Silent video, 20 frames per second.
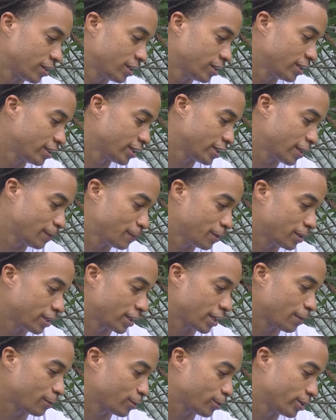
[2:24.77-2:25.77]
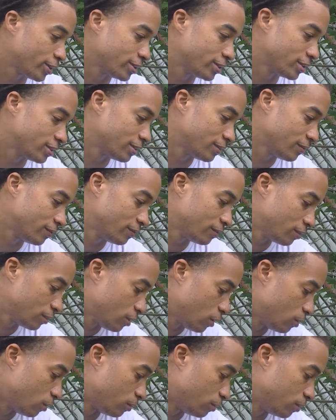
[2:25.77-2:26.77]
You're looking at me like I'm crazy.
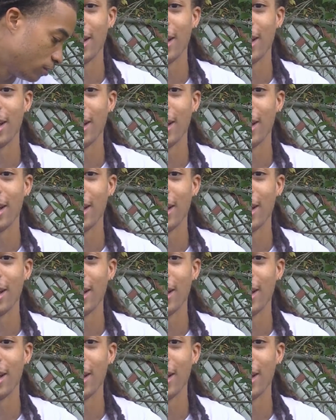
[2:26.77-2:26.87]
Go.